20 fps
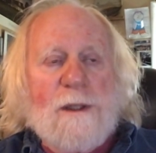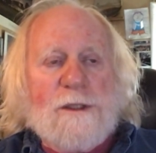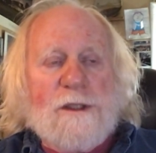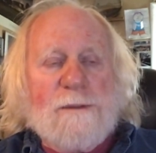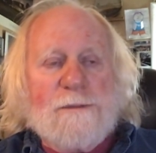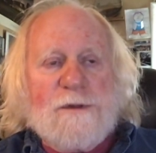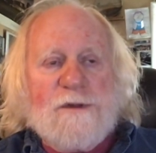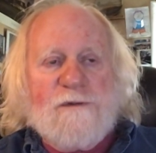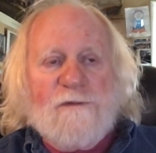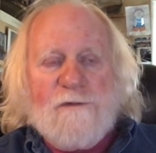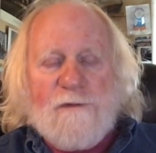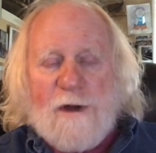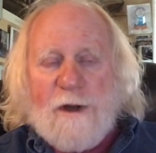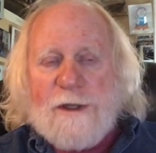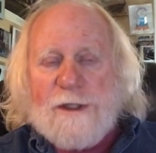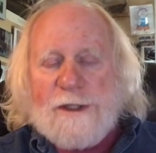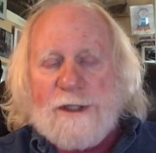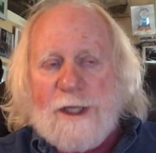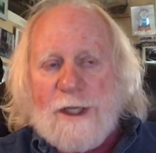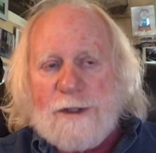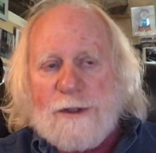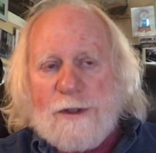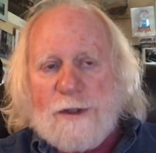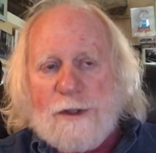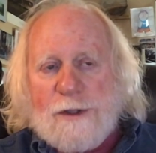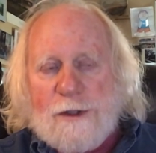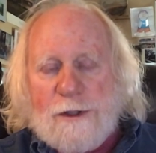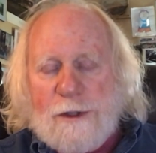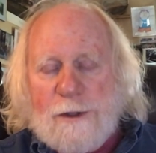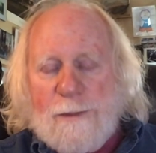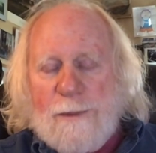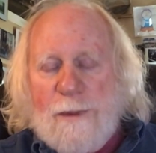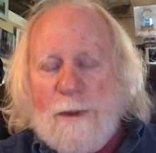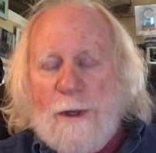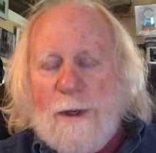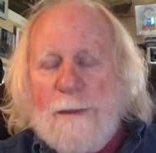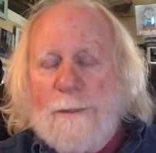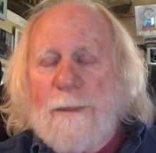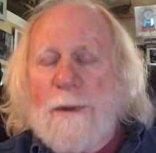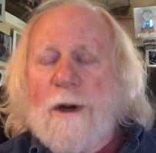a very substantial
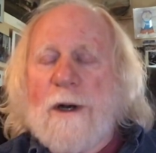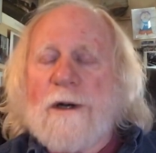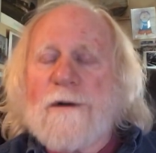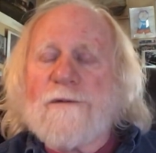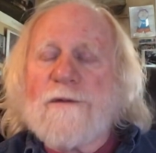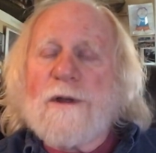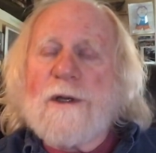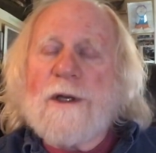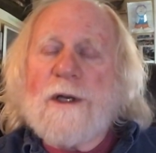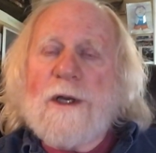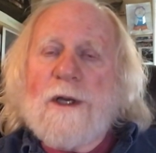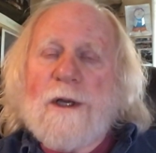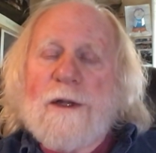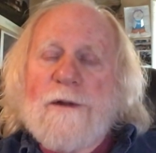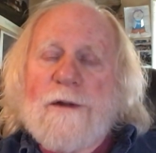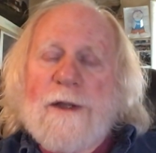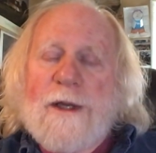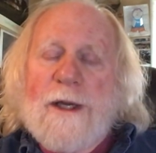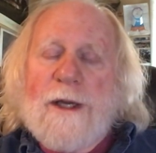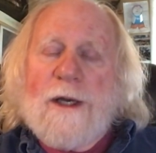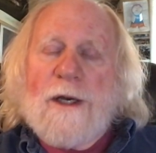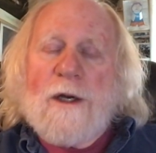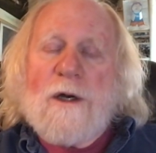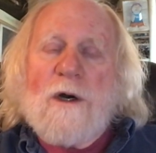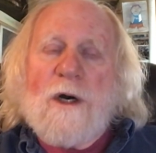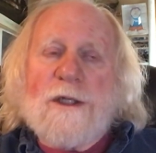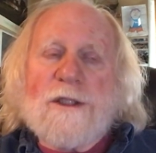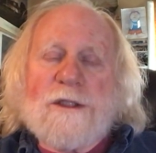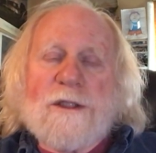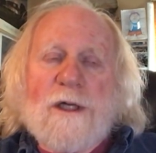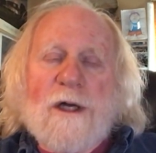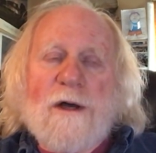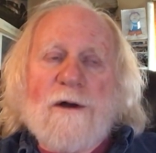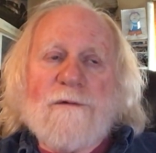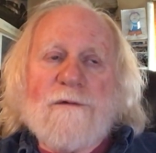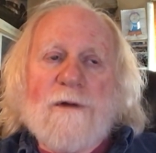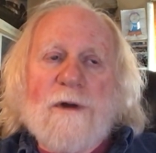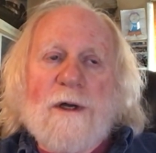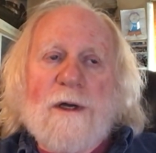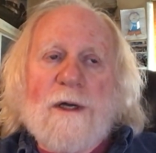part of the cost
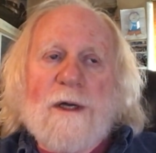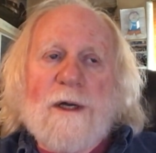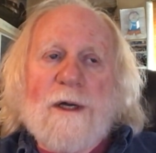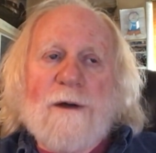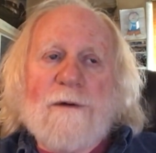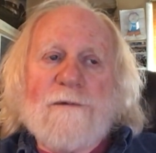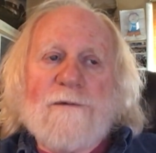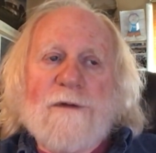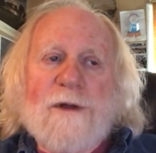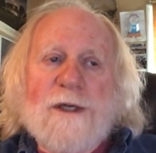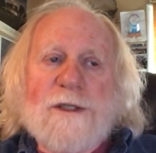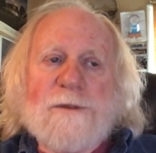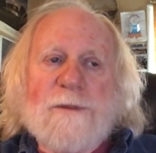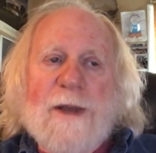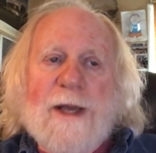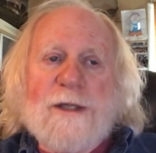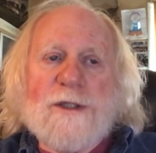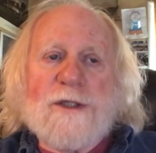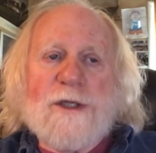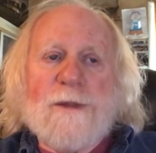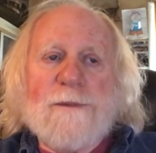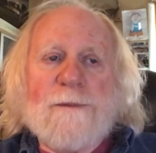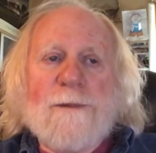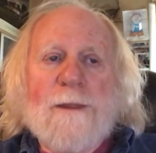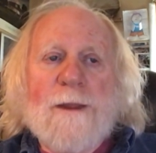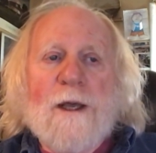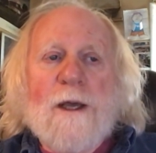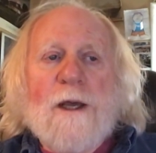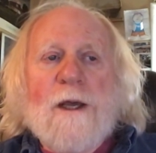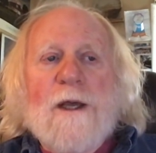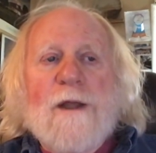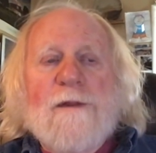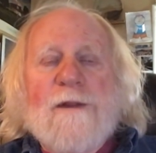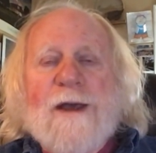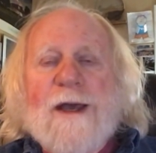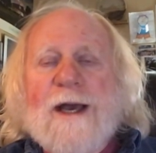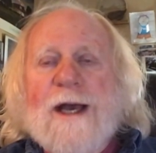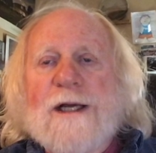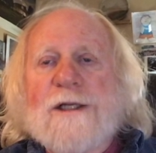of expansion, they